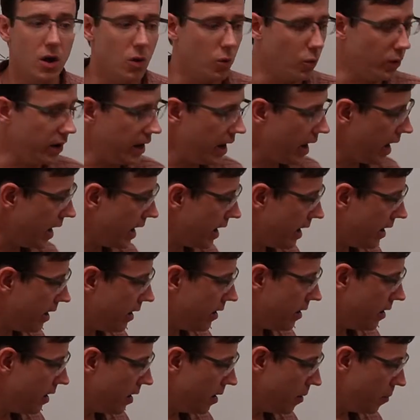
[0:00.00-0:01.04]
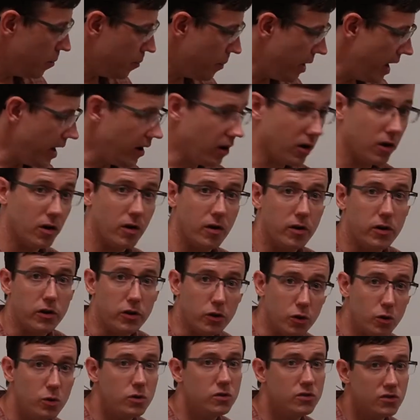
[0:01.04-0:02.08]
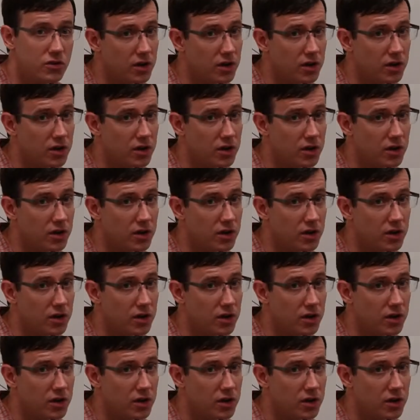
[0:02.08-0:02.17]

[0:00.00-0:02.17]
we had better use